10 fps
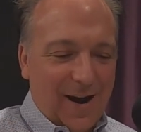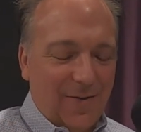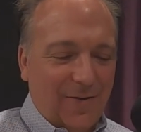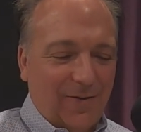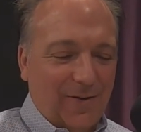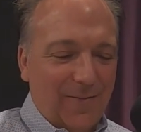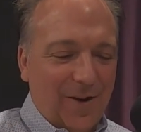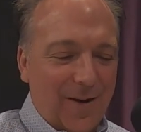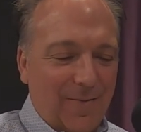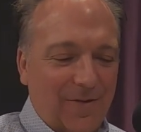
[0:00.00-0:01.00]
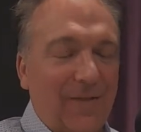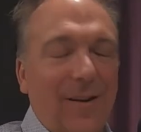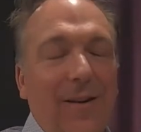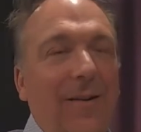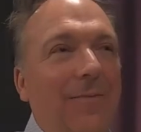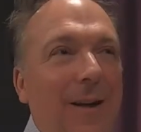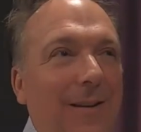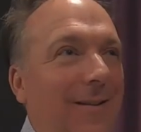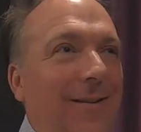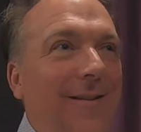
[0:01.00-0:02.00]
how there's sometimes these
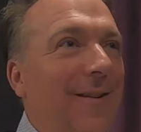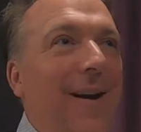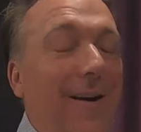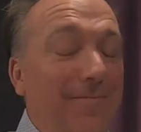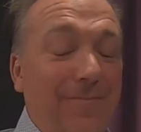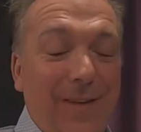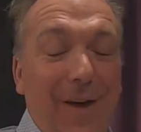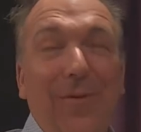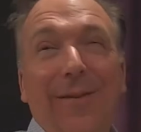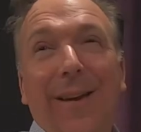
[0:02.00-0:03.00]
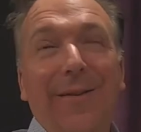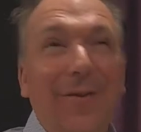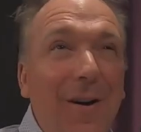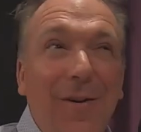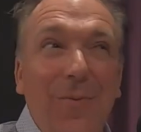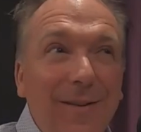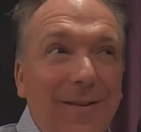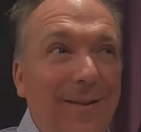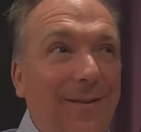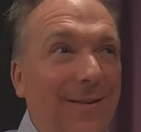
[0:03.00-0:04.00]
unexpected, I would say they're not
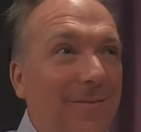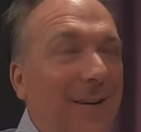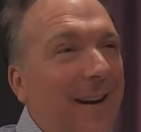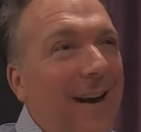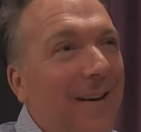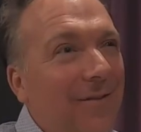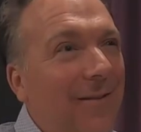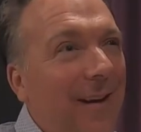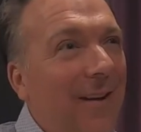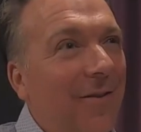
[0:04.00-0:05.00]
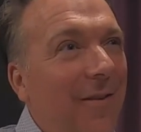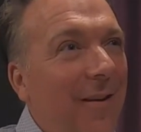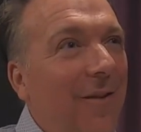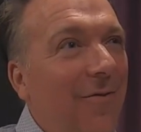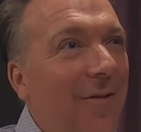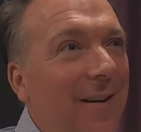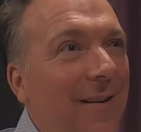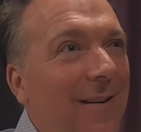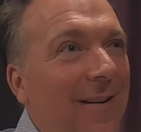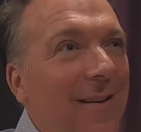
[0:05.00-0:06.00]
coincidences, but connections that get
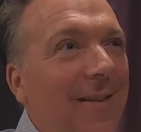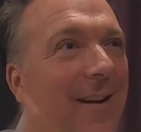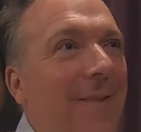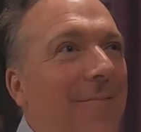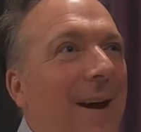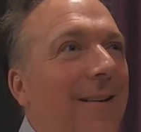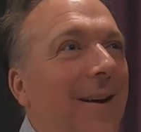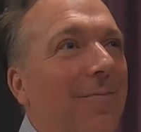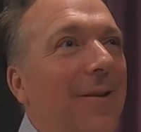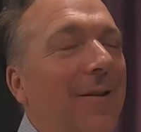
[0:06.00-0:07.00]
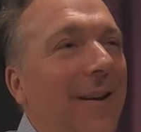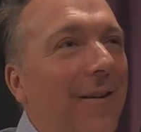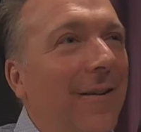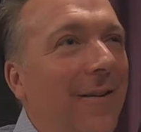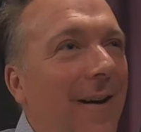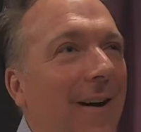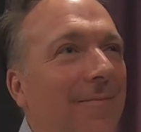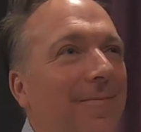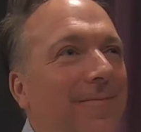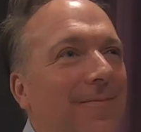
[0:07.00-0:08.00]
created that come back to help you later.
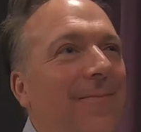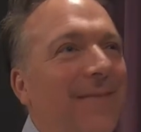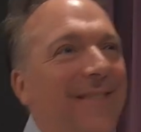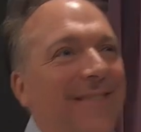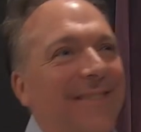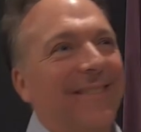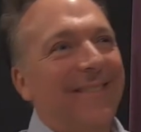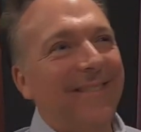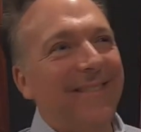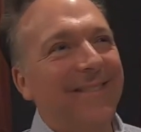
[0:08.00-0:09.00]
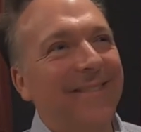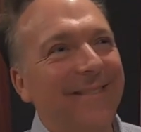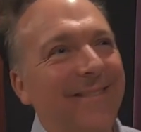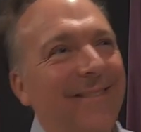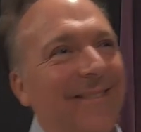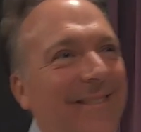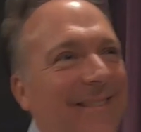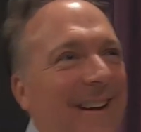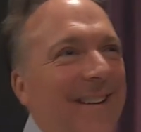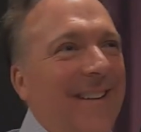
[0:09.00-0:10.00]
Well, it's a fairly cohesive,
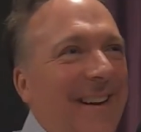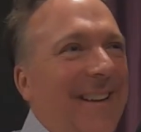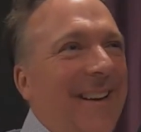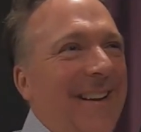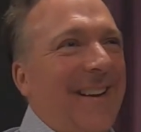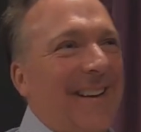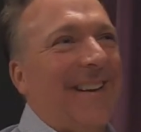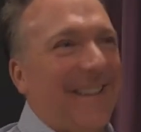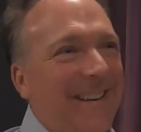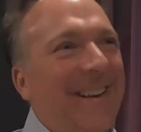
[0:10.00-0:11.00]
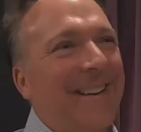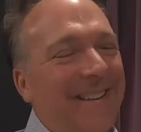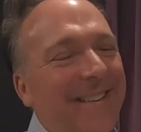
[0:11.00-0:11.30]
long story when I put it all together.